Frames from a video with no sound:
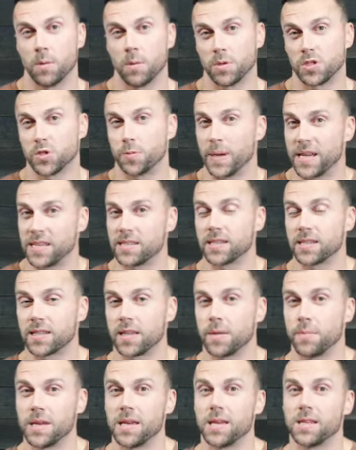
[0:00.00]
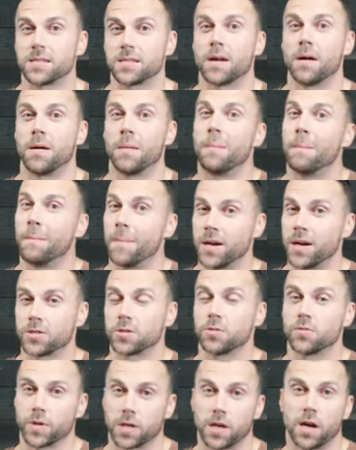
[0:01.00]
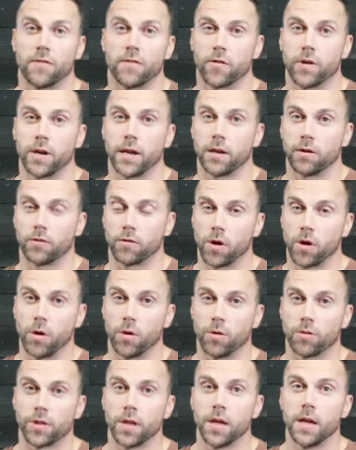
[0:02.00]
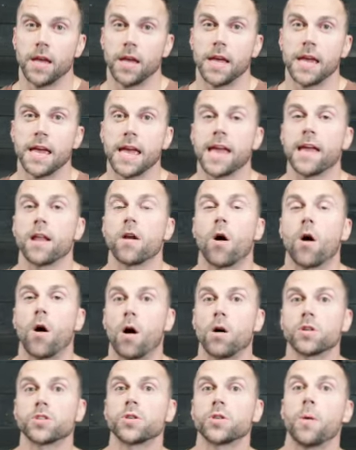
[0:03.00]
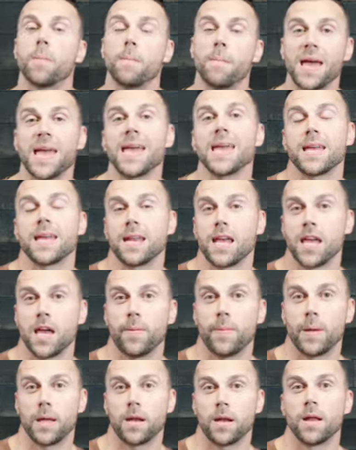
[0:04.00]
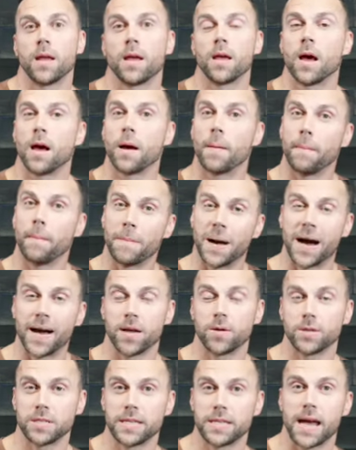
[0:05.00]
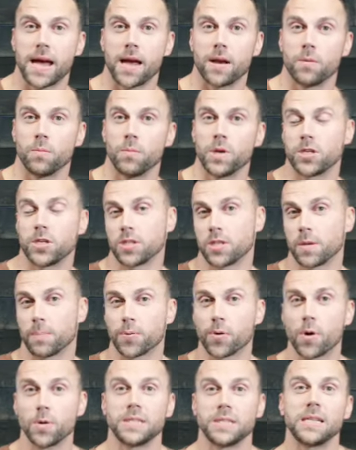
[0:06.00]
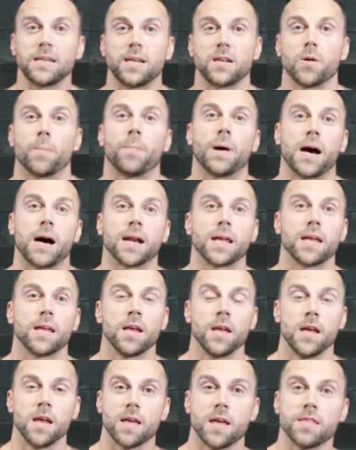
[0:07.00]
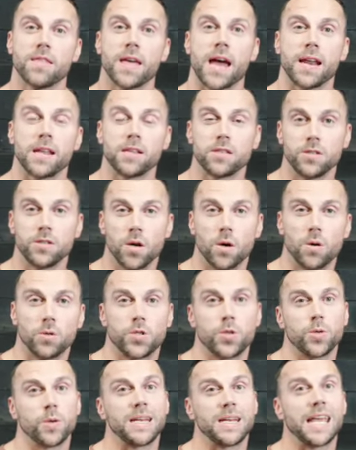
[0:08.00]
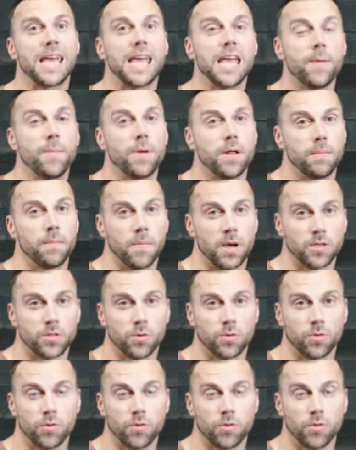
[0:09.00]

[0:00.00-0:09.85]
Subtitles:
which basically means muscle recovery and growth, it also may inhibit myostatin, which is a protein in your body that is known to inhibit muscle